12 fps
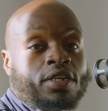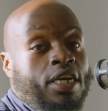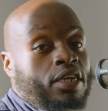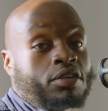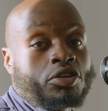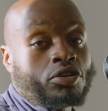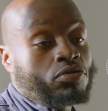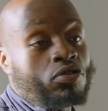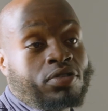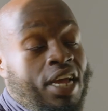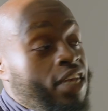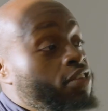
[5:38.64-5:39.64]
change. So
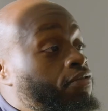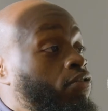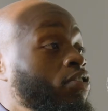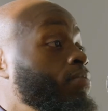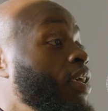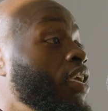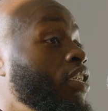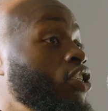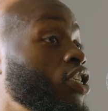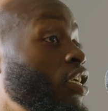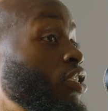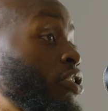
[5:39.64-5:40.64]
Tyson Fury's making his
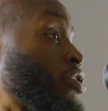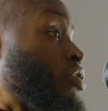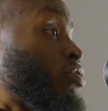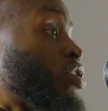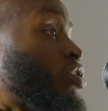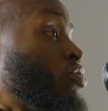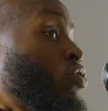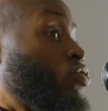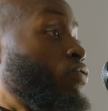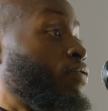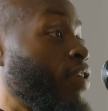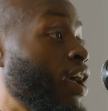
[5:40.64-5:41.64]
change. So it's not a
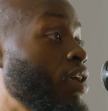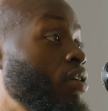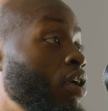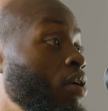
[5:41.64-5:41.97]
good fight.